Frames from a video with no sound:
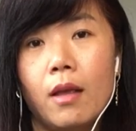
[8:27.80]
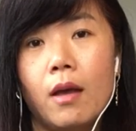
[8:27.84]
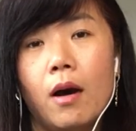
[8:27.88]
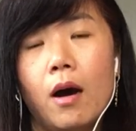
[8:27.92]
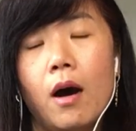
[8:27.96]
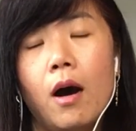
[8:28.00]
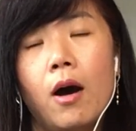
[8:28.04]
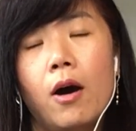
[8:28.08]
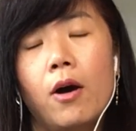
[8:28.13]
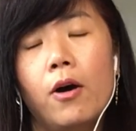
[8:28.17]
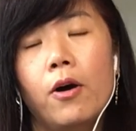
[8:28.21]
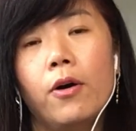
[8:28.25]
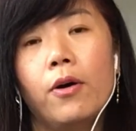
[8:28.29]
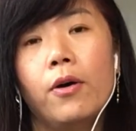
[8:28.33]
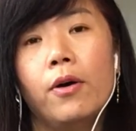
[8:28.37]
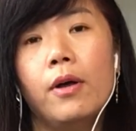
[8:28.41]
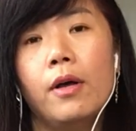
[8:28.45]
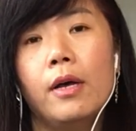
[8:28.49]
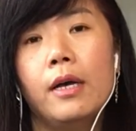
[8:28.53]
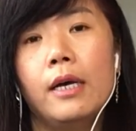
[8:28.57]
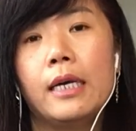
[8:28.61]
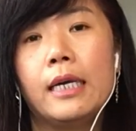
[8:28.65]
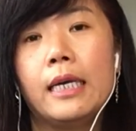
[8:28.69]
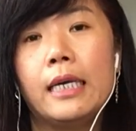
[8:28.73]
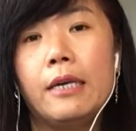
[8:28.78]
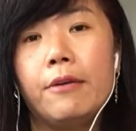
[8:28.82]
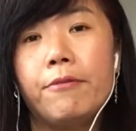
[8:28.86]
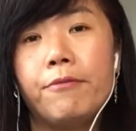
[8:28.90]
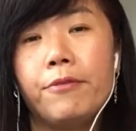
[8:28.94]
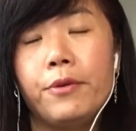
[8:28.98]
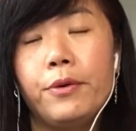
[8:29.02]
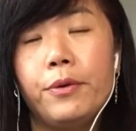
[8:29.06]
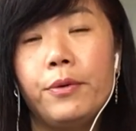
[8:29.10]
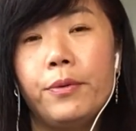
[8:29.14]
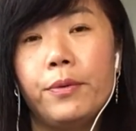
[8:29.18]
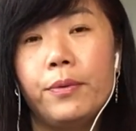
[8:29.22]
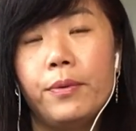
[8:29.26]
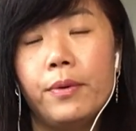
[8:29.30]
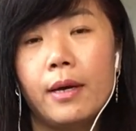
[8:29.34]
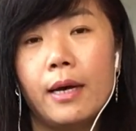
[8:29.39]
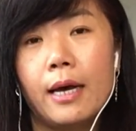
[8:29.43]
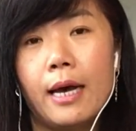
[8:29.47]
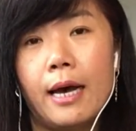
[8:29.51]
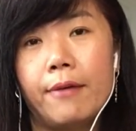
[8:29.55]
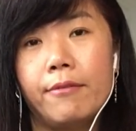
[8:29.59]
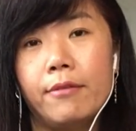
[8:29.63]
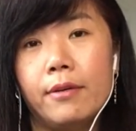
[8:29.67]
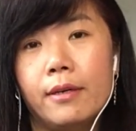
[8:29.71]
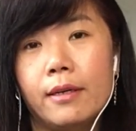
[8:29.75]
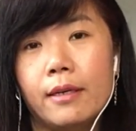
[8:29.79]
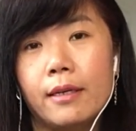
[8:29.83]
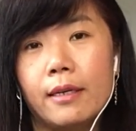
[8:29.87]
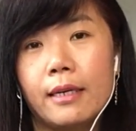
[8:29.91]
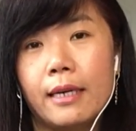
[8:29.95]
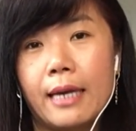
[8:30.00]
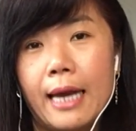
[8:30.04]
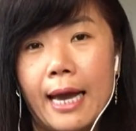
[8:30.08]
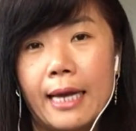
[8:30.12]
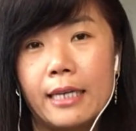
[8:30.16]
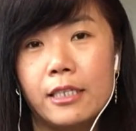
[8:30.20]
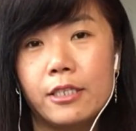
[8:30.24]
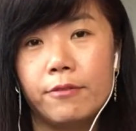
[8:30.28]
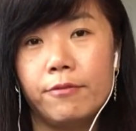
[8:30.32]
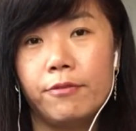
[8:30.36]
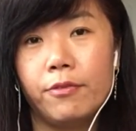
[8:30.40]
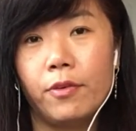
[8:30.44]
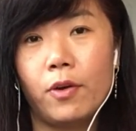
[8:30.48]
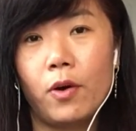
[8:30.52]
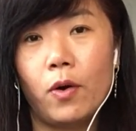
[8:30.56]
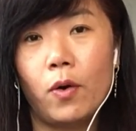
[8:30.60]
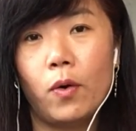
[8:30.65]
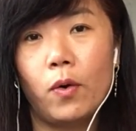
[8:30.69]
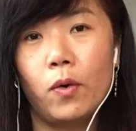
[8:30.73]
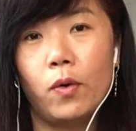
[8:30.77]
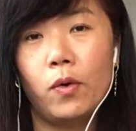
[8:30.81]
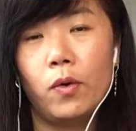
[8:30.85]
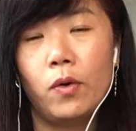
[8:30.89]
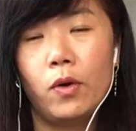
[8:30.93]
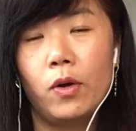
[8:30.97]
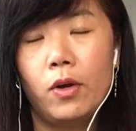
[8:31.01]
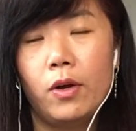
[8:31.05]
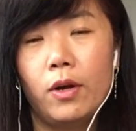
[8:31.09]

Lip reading: Or if you have a cash flow,